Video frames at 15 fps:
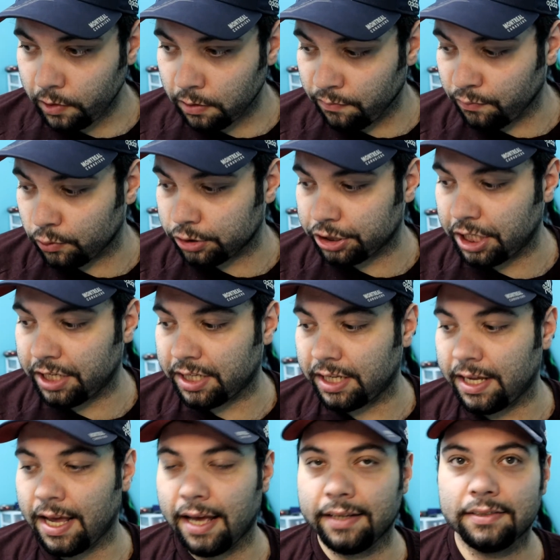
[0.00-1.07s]
for shaky
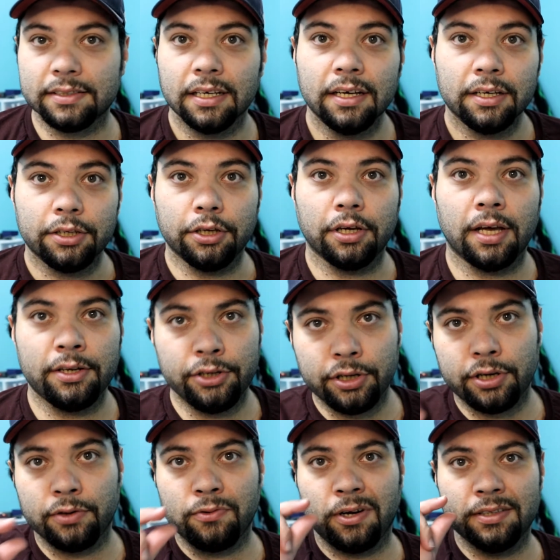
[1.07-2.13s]
heads. And you
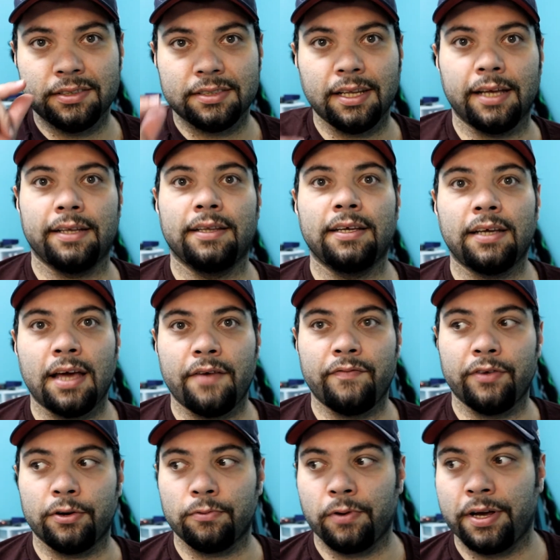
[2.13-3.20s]
could run slightly
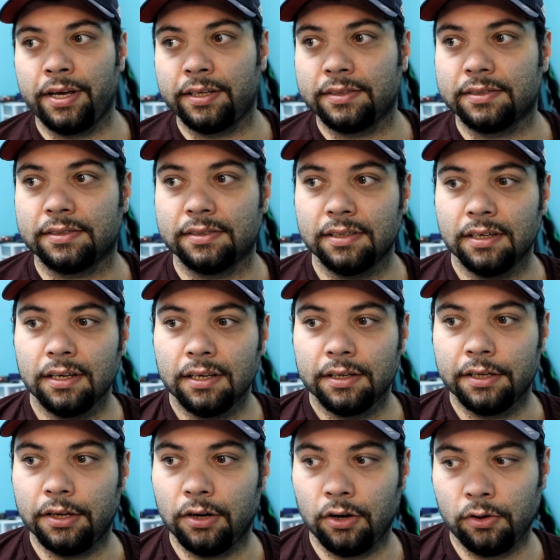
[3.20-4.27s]
heavier weights,
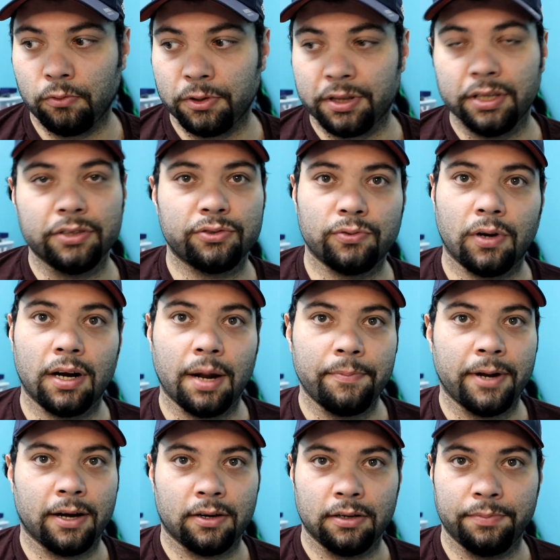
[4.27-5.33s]
You know, with this rod, I'm
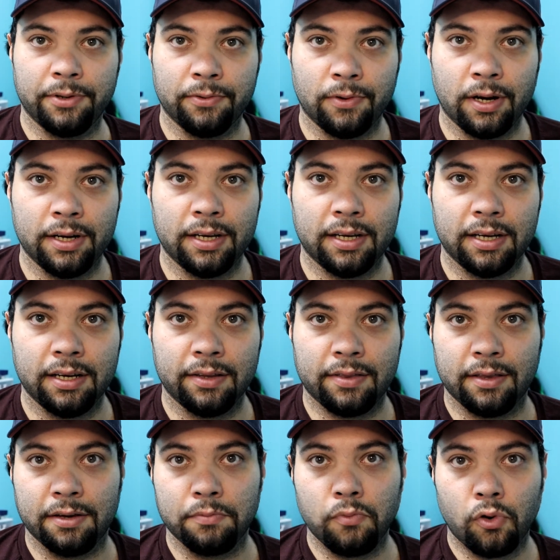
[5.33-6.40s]
not going to be running
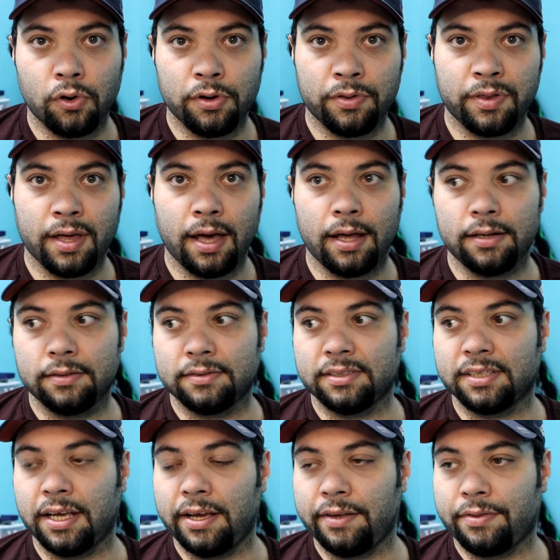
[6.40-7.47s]
anything more than,
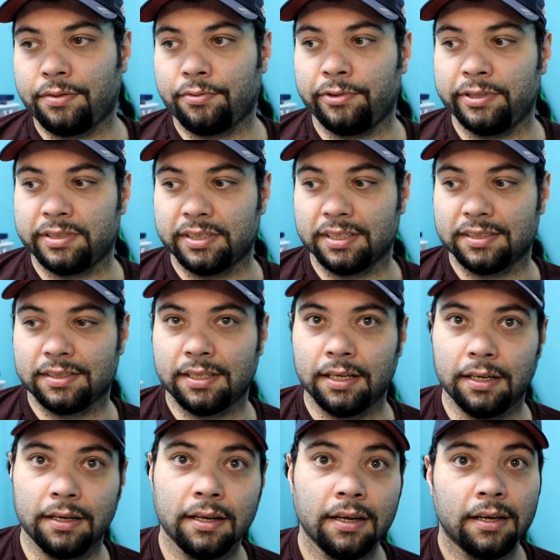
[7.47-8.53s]
say,
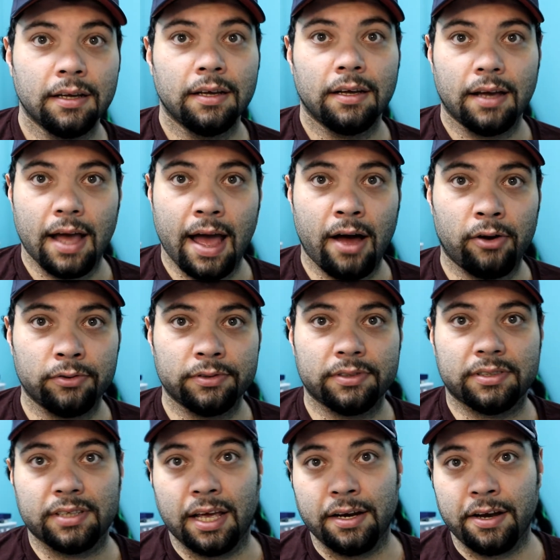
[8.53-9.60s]
3/16
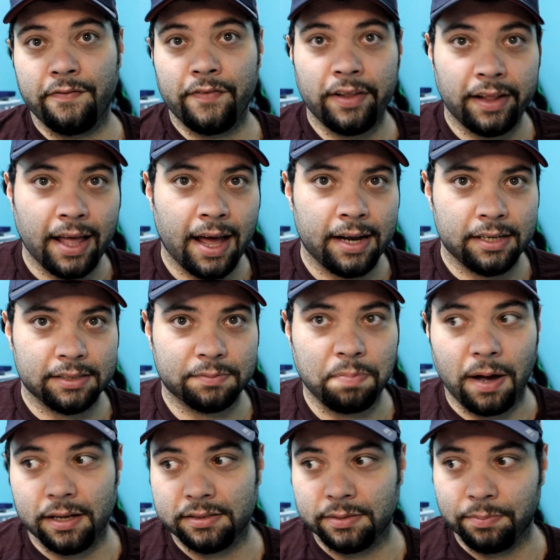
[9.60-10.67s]
ounce, and even that is
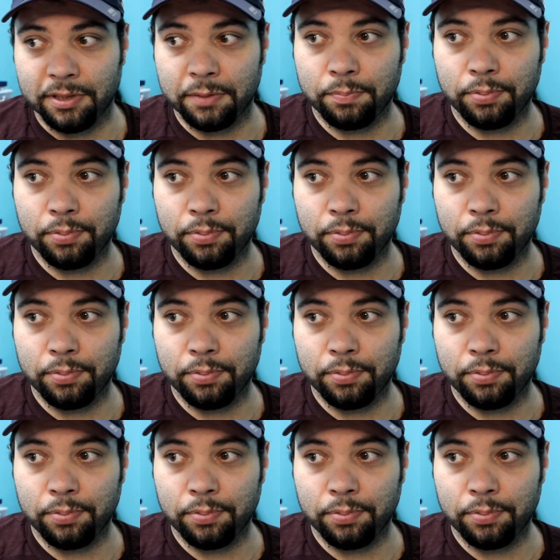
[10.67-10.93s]
possibly